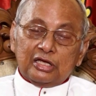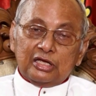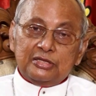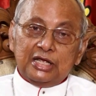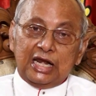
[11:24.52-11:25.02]

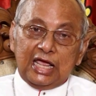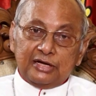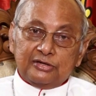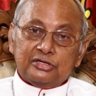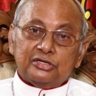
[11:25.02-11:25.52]
in the
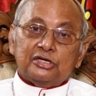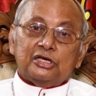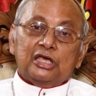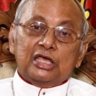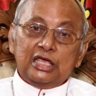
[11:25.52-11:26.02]
late
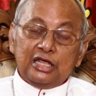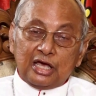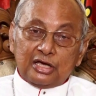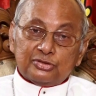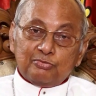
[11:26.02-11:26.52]

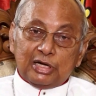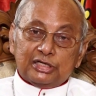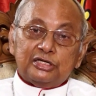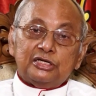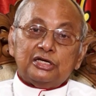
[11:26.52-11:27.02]
eras,
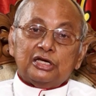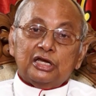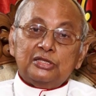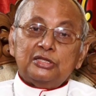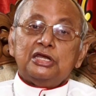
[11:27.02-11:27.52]
but
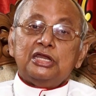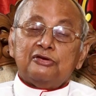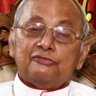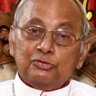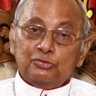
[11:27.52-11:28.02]
in the
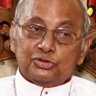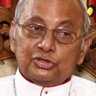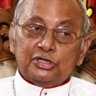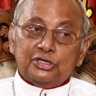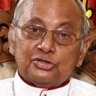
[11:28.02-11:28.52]
near
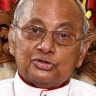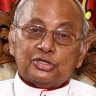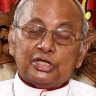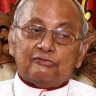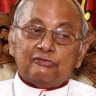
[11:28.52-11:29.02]
future, so
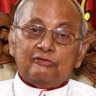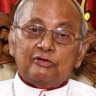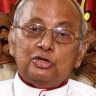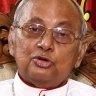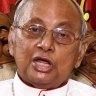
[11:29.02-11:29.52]
that we
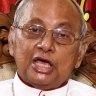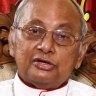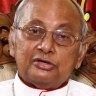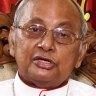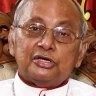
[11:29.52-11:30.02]
will
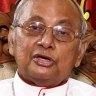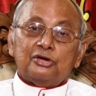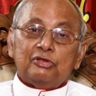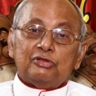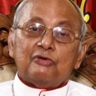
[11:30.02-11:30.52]
unite
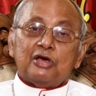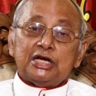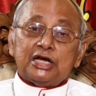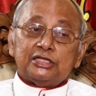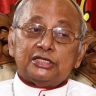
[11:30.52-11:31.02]
with one
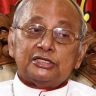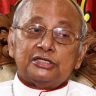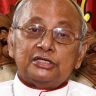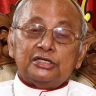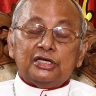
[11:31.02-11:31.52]
another
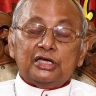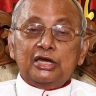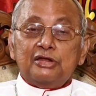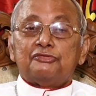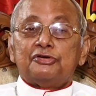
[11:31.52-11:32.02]

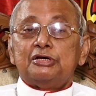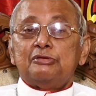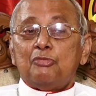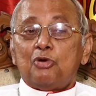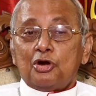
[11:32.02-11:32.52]
in a
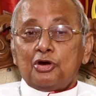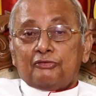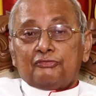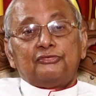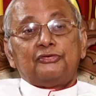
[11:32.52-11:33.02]
firm bond
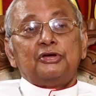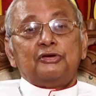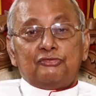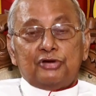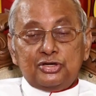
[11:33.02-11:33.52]
of
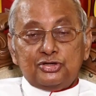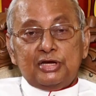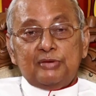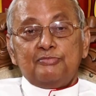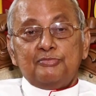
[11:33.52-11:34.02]

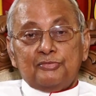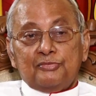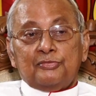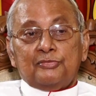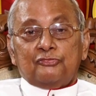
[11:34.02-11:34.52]
friendship,
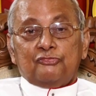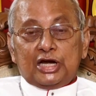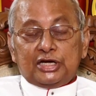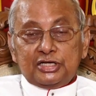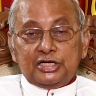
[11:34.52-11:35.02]

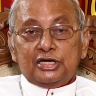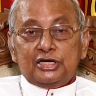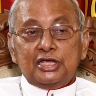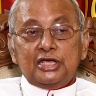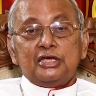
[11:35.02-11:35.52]

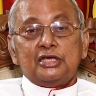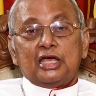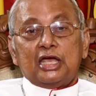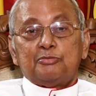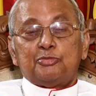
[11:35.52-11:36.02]
fraternity,
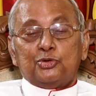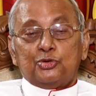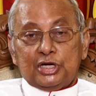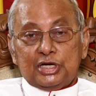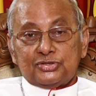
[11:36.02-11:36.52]
and
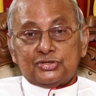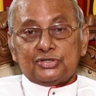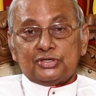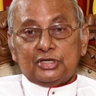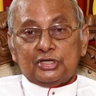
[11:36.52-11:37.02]
progress.